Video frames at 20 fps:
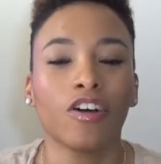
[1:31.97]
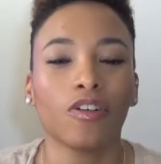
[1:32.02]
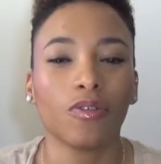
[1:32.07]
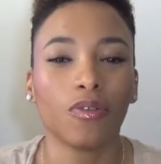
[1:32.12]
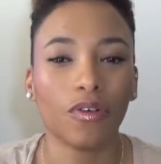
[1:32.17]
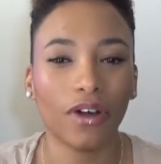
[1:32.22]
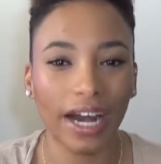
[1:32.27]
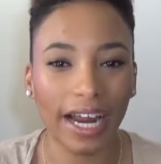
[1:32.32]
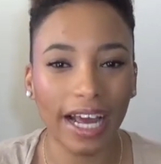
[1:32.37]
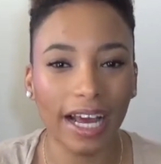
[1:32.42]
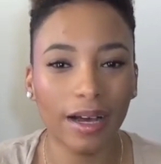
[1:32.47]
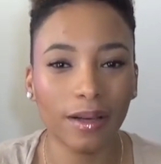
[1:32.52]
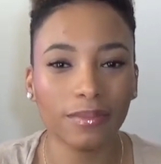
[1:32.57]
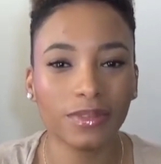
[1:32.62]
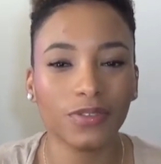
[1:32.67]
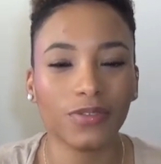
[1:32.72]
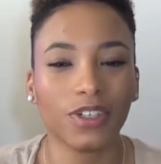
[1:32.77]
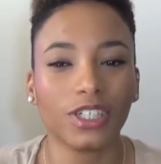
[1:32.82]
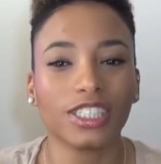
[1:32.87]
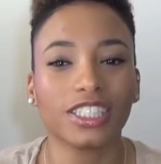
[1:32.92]

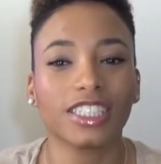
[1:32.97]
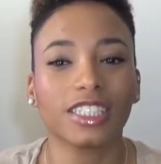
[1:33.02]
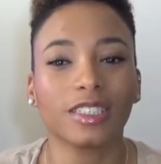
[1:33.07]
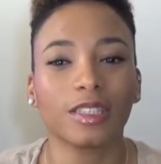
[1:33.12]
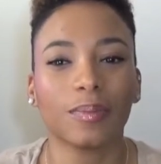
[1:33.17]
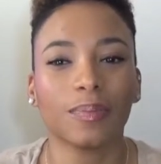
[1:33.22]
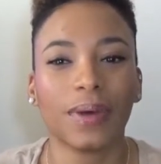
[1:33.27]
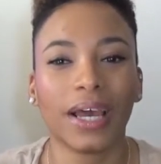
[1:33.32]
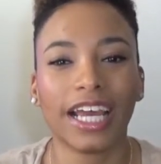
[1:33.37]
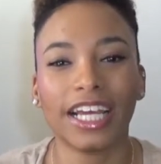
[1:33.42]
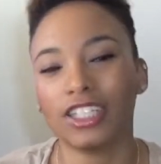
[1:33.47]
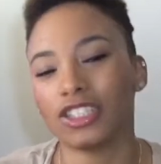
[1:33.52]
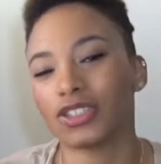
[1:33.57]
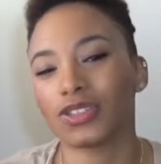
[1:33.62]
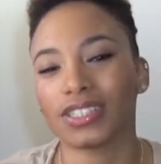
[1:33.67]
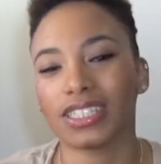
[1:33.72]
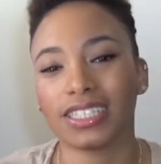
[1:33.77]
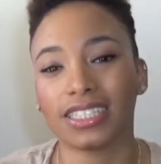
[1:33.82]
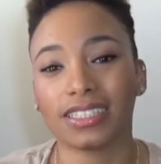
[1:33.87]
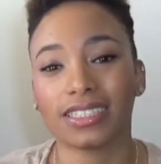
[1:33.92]
Rams versus the
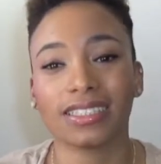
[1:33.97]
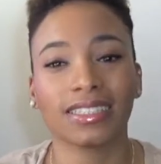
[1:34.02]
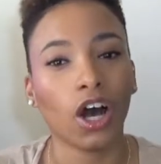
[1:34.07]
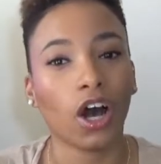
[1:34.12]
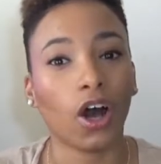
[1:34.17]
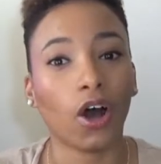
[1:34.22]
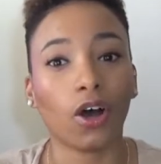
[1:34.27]
Patriots,